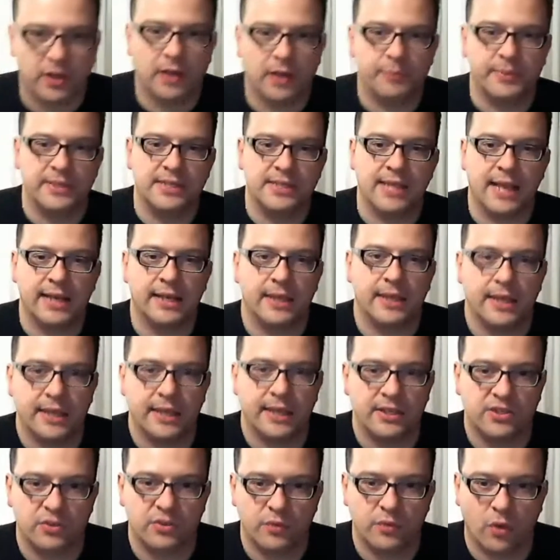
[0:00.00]
up is that
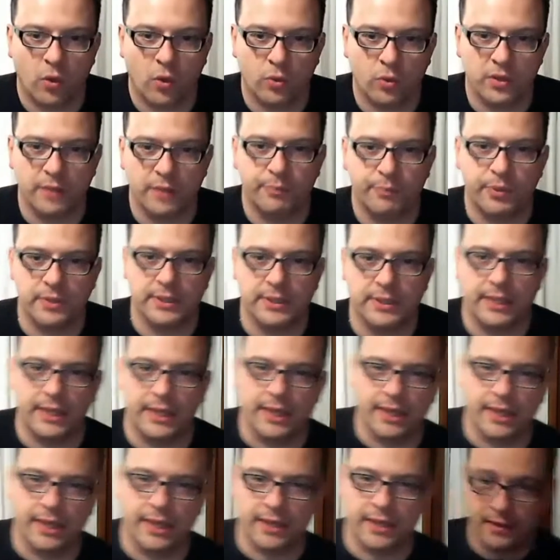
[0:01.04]
he's only put
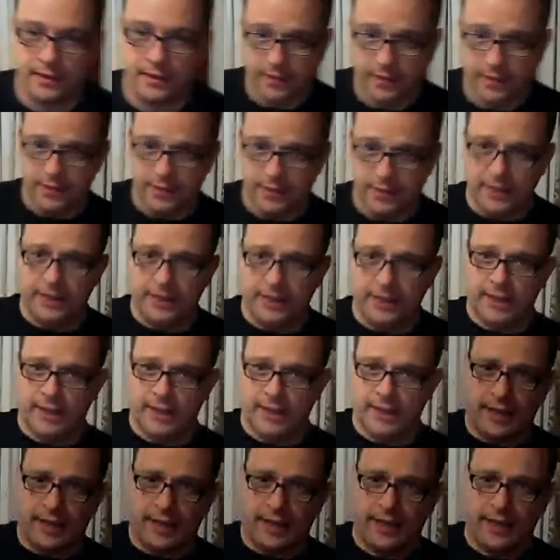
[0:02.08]
the
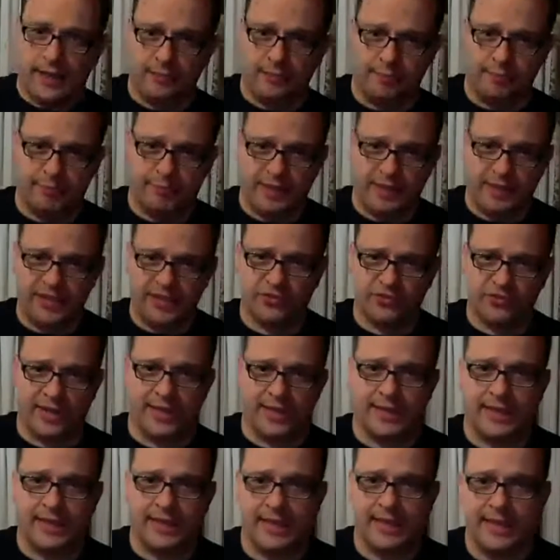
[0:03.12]
B string and
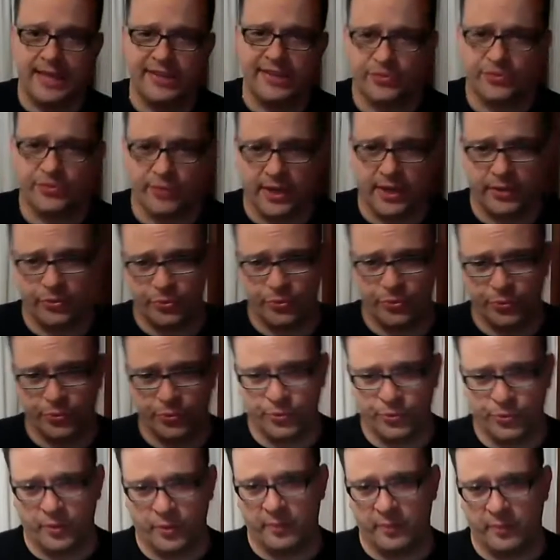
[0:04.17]
the E string through
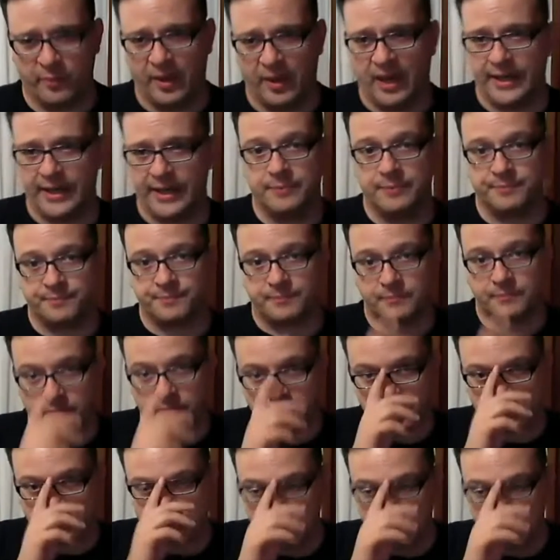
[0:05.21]
the body.
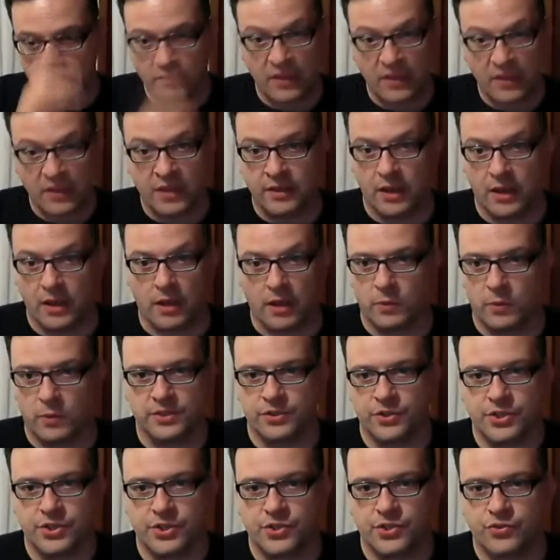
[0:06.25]
The other ones
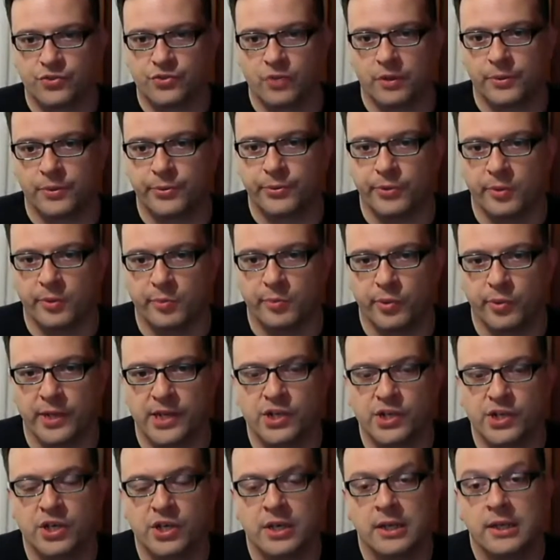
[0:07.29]
are just strung through the
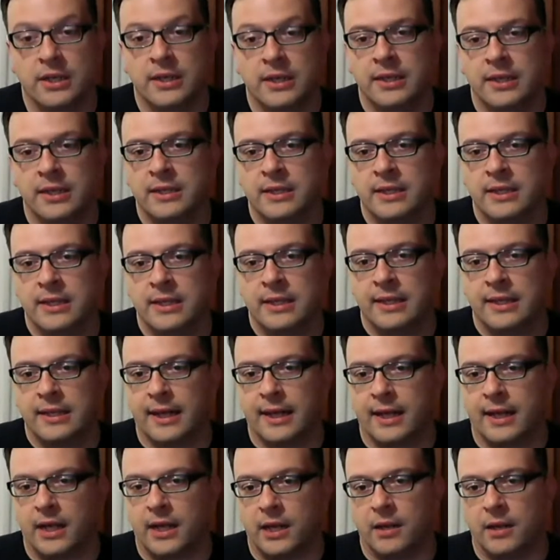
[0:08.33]
bridge.
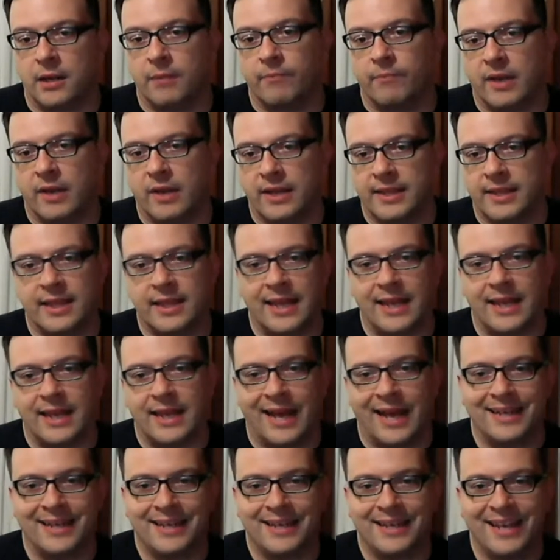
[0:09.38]
I think the
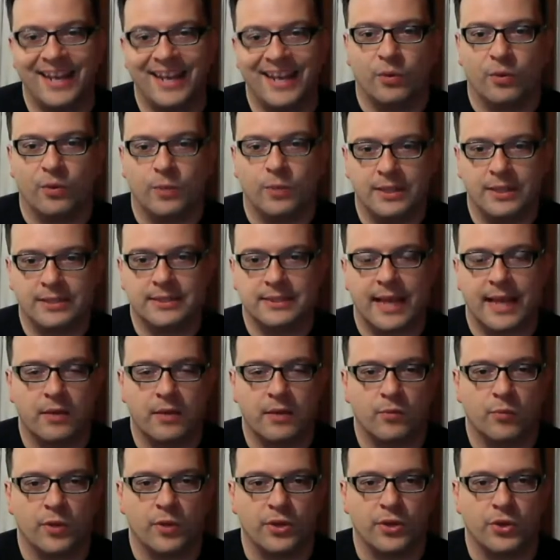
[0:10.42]
idea was
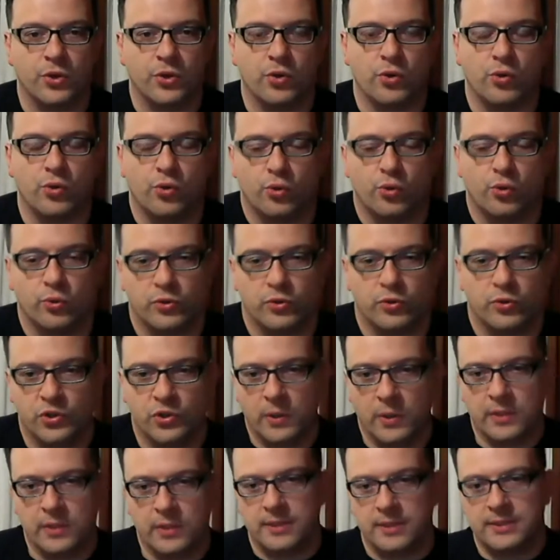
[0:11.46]
that when you
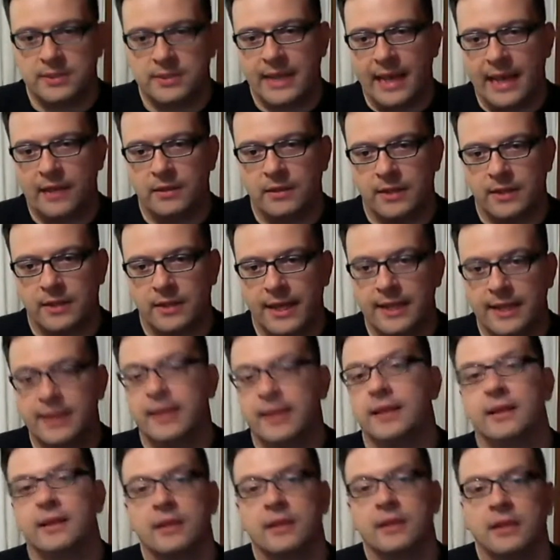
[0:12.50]
shorten the scale length,
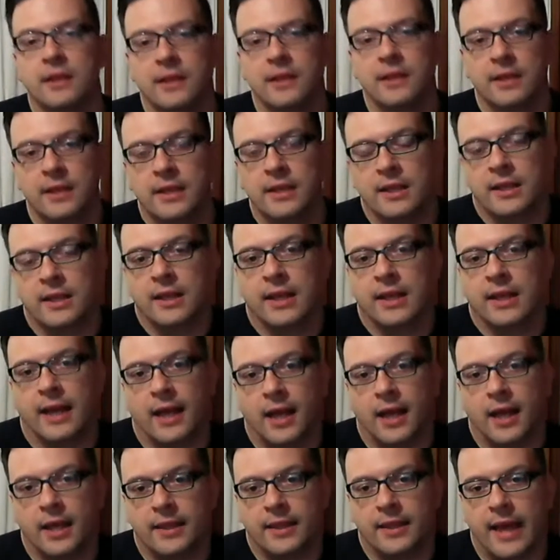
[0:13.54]

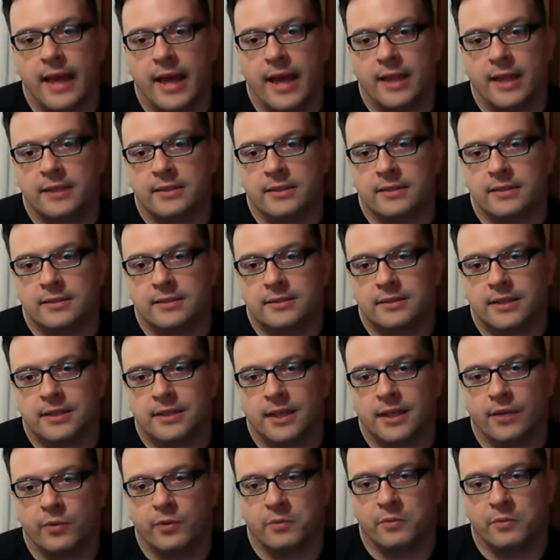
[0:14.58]
that it would